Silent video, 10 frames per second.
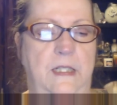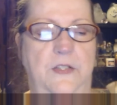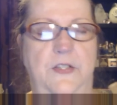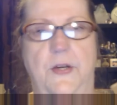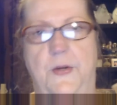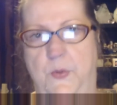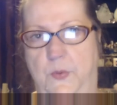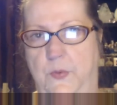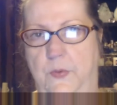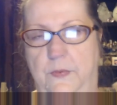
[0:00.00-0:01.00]

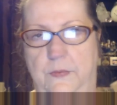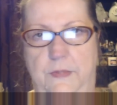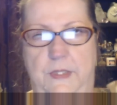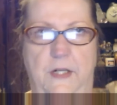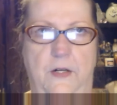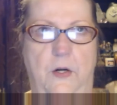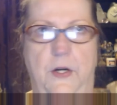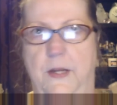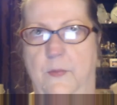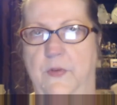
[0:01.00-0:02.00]
So there are
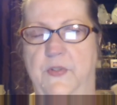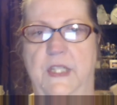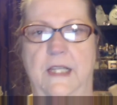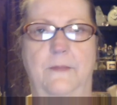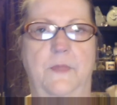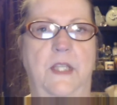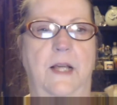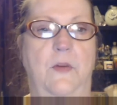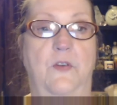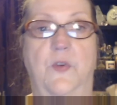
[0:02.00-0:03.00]
a number of sims.
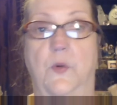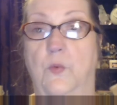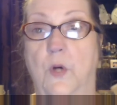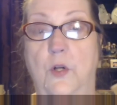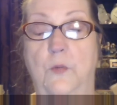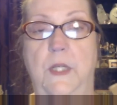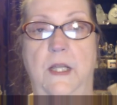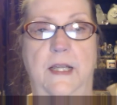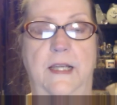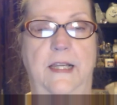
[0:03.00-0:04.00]
Some are for
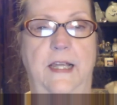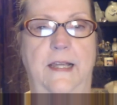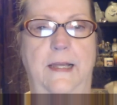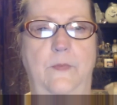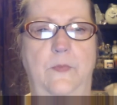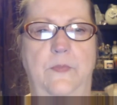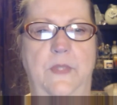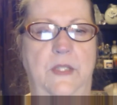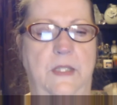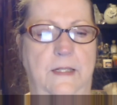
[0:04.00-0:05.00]
role-playing games.